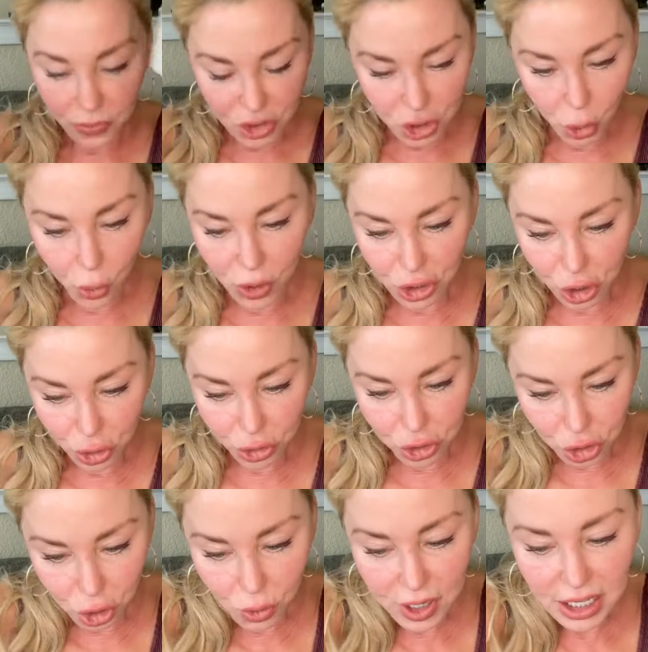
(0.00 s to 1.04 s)
so when you're
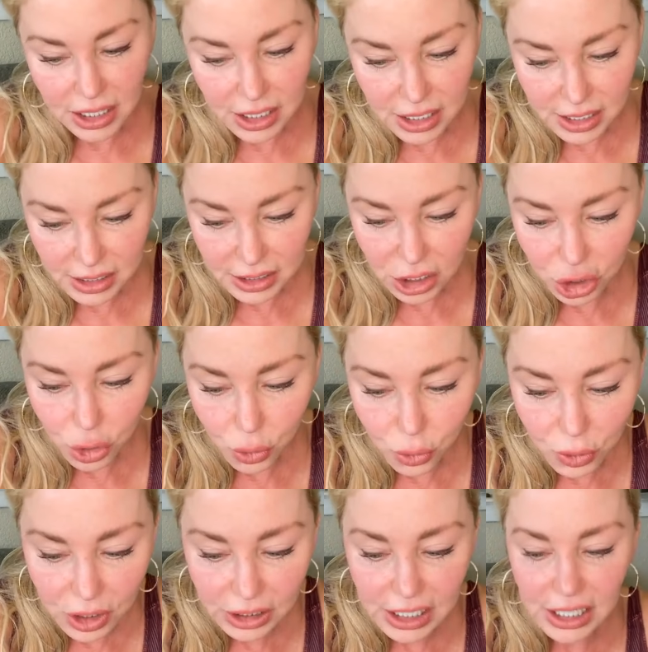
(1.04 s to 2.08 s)
doing this, you
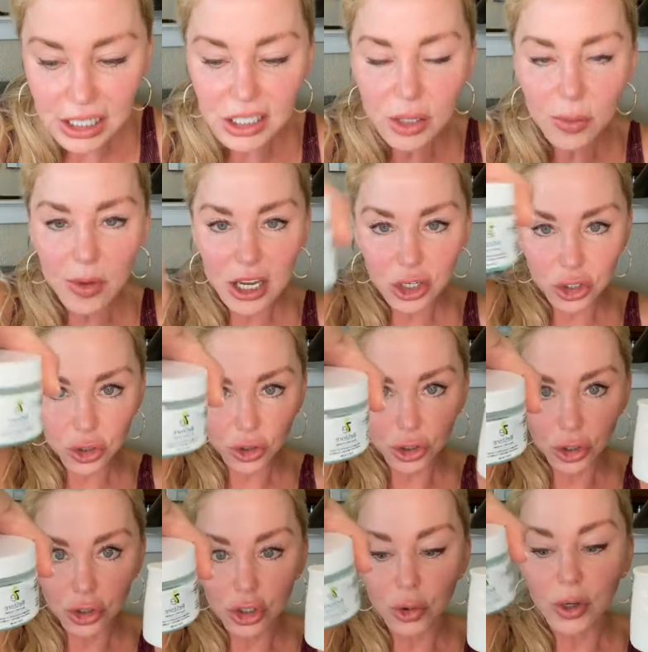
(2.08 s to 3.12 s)
really need to make sure
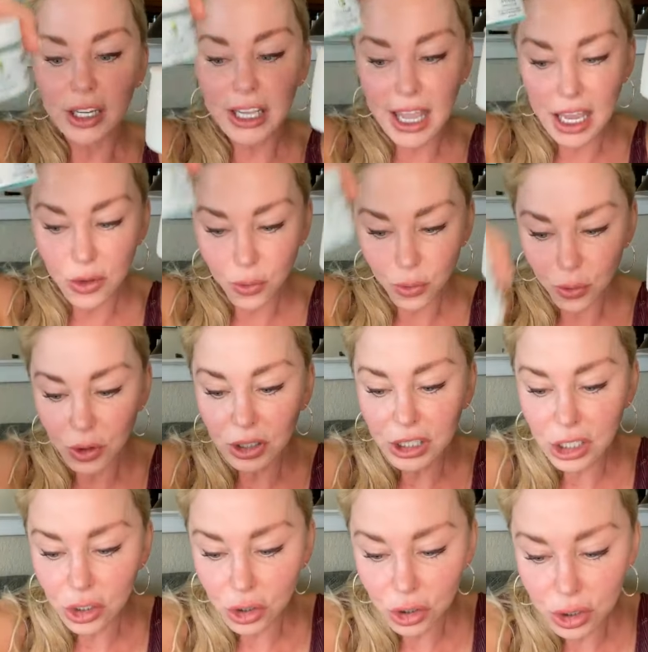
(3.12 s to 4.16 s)
you're doing a
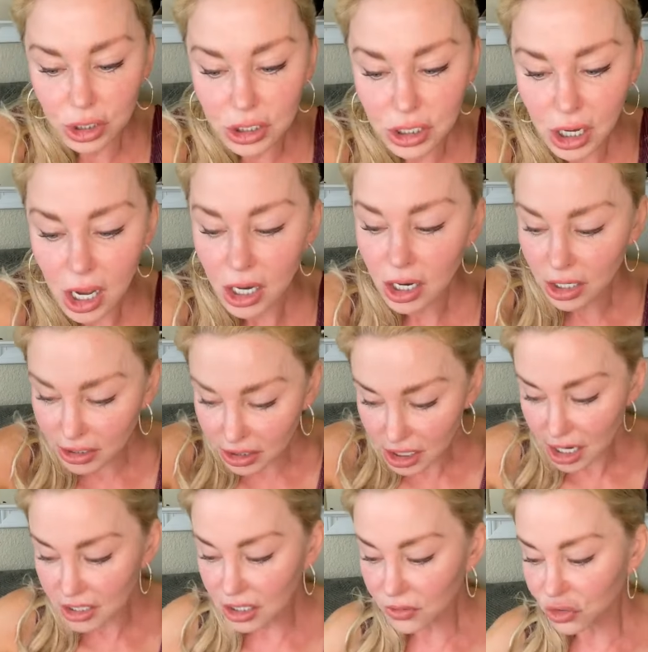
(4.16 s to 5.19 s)
really good
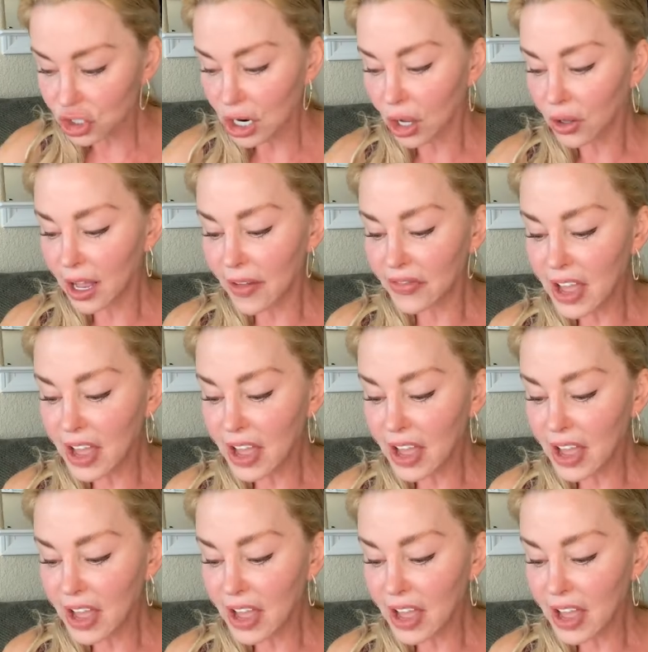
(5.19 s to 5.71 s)
conductive gel.